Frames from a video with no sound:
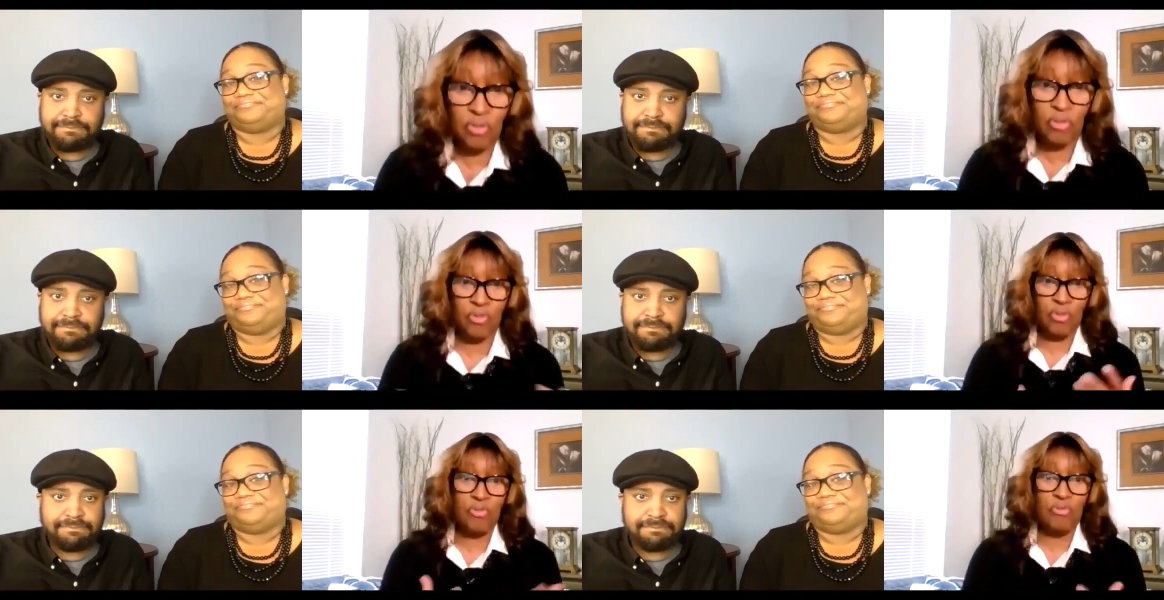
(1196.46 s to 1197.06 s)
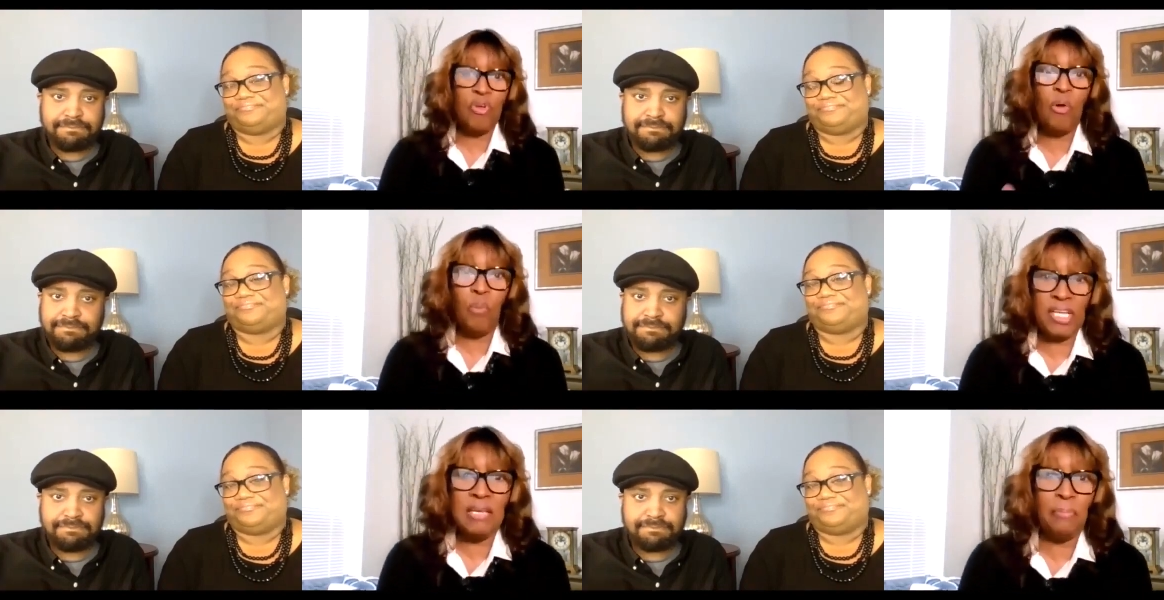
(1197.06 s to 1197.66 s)
Speaker 1: You, do you know
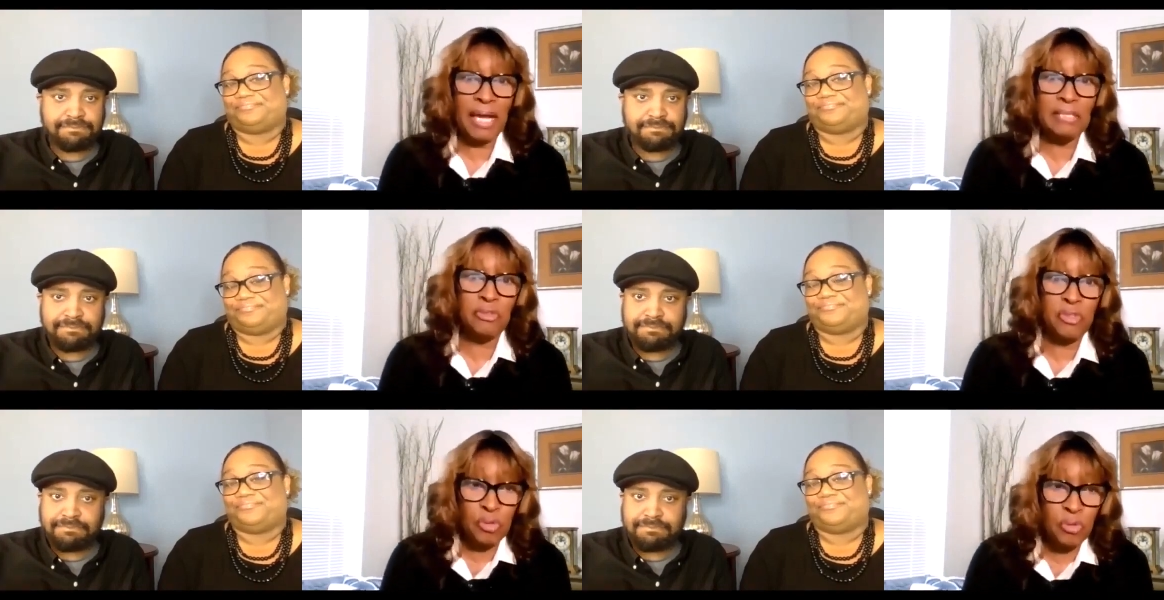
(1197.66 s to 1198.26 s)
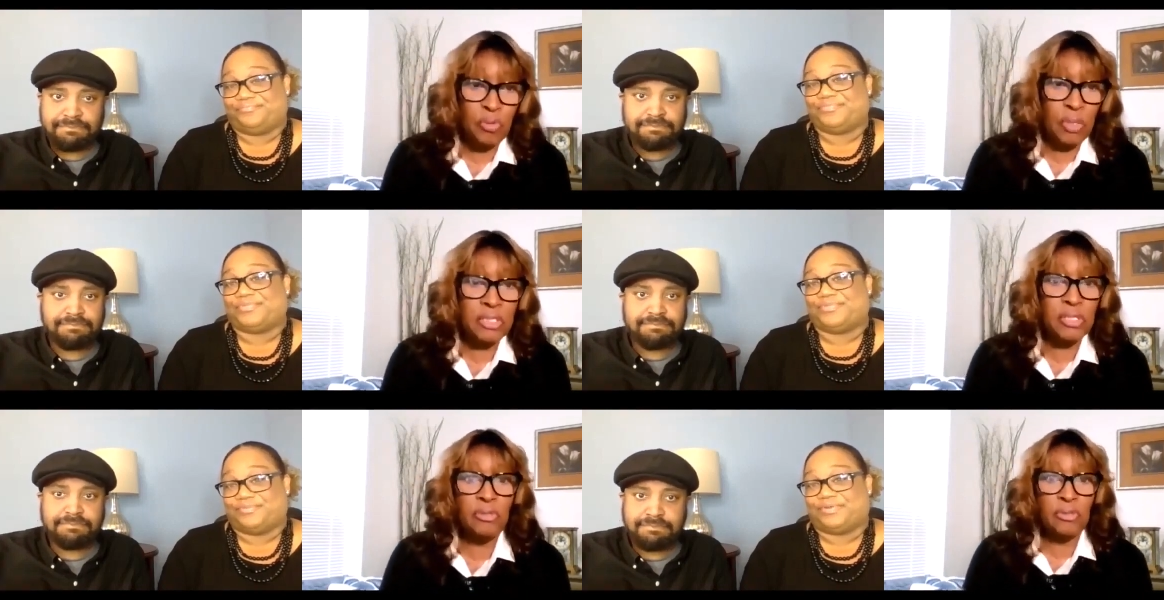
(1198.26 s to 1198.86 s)
what He might do
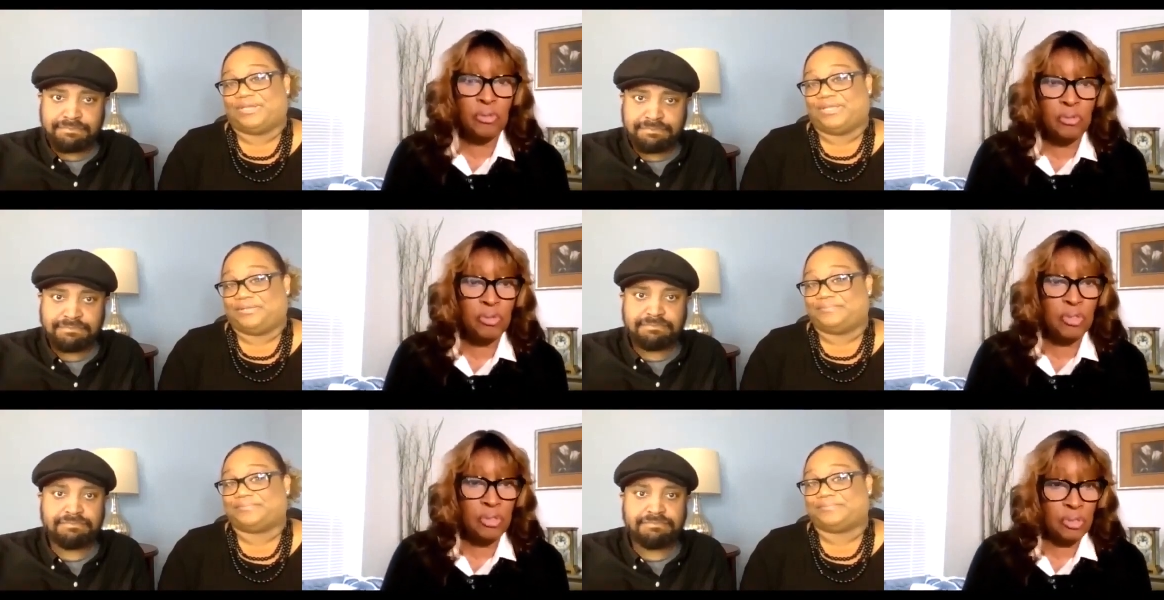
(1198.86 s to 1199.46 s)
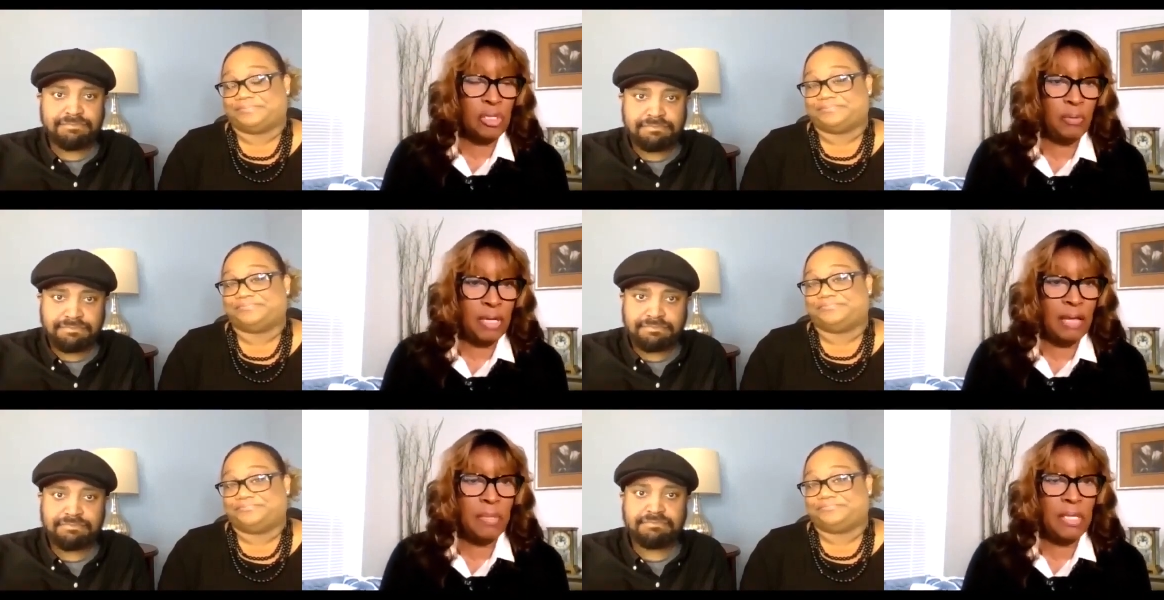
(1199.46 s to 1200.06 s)
to use? You know
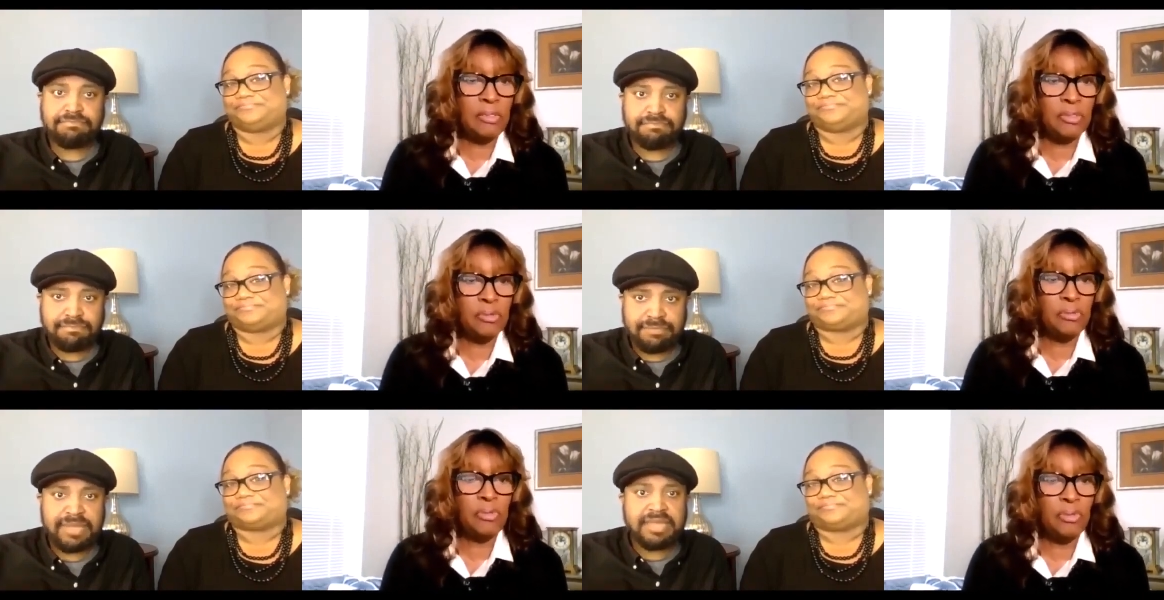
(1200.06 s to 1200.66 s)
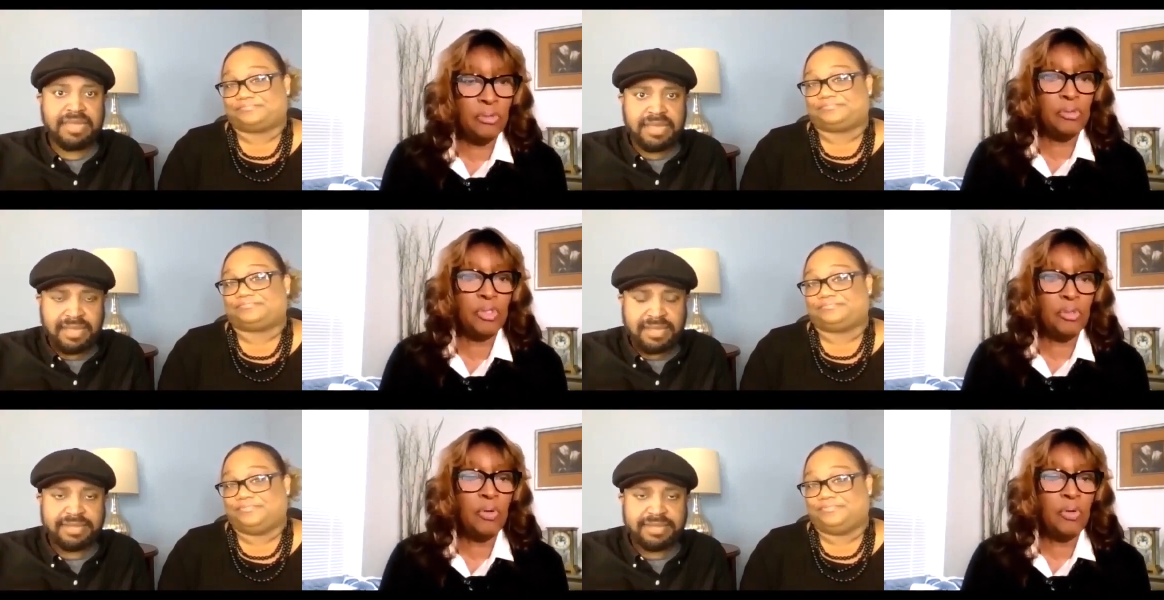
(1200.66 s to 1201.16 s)
what I mean to use